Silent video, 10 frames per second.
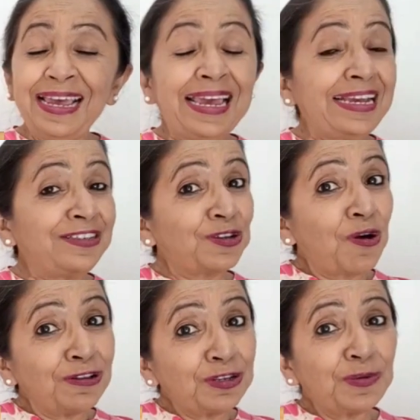It's
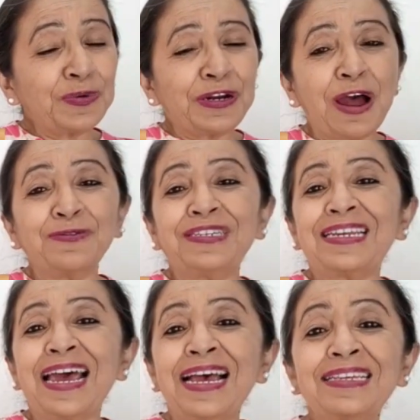also pronounced
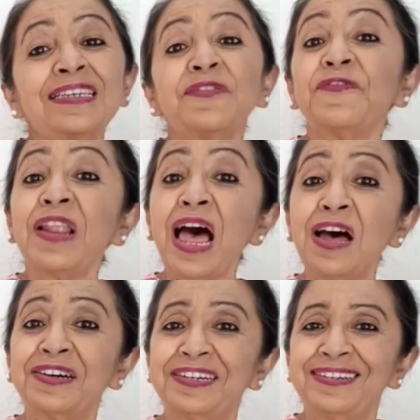as
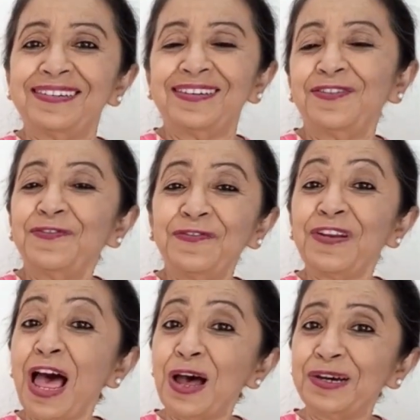flower,
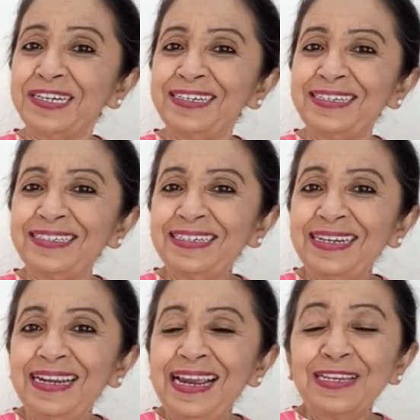flower.
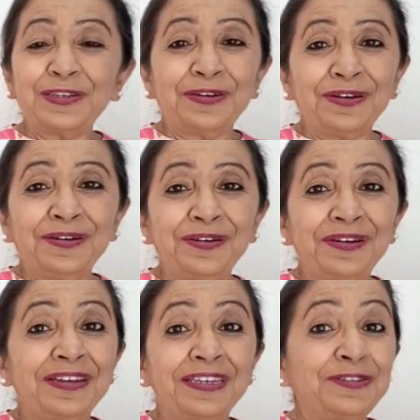So
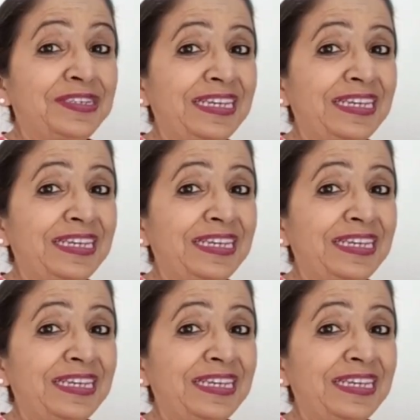you see